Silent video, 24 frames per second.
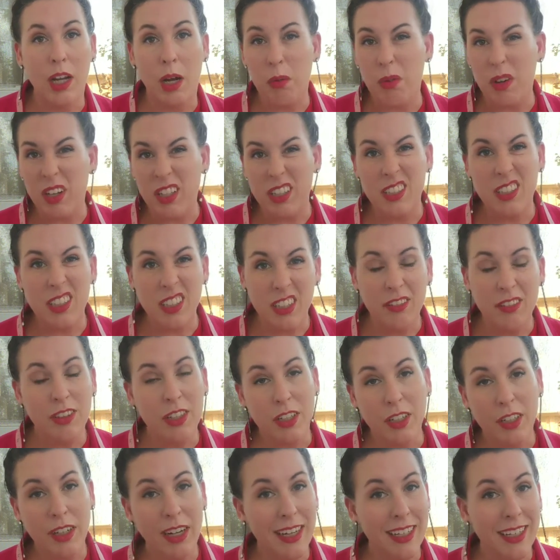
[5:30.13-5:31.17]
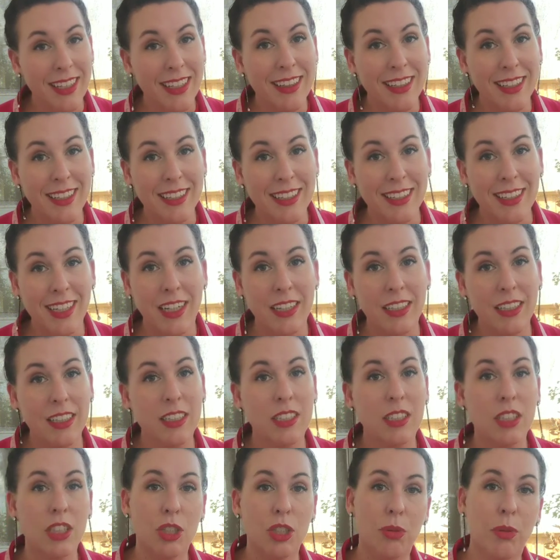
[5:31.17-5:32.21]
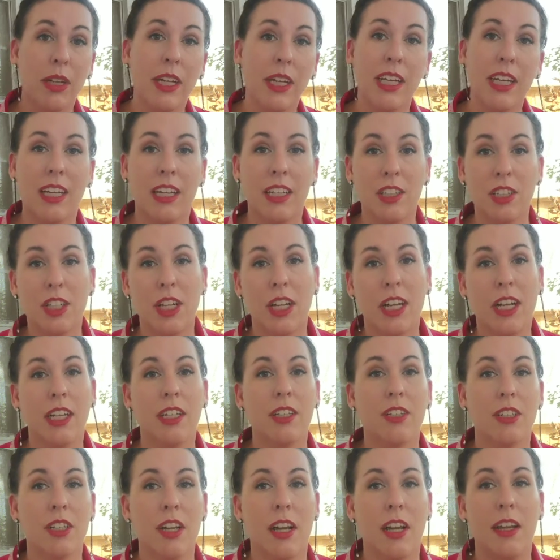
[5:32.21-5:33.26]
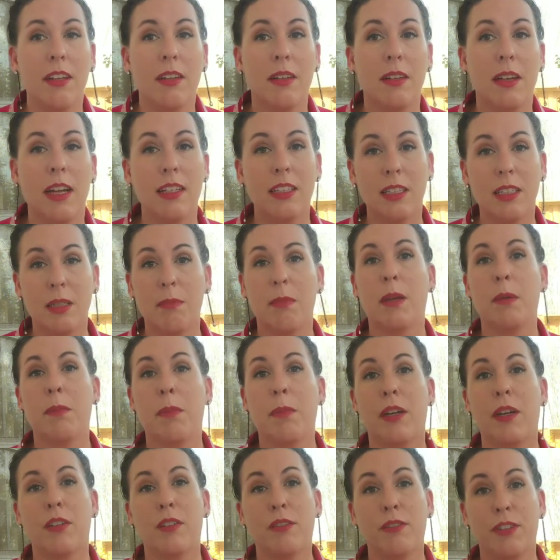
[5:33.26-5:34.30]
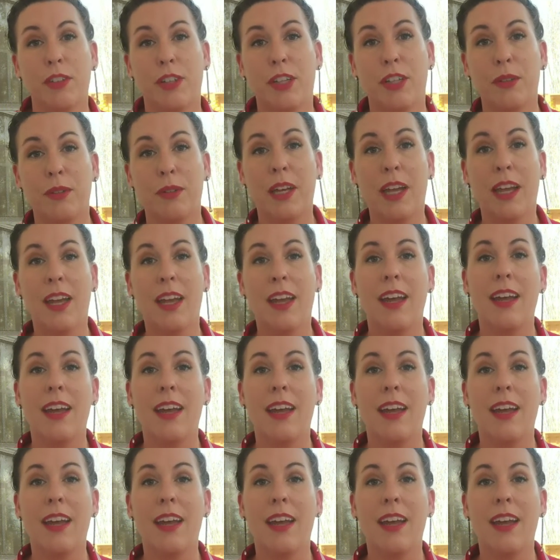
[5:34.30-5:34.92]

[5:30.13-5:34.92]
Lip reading: I want to see if there are any things that I need to tweak and change and to make better for you.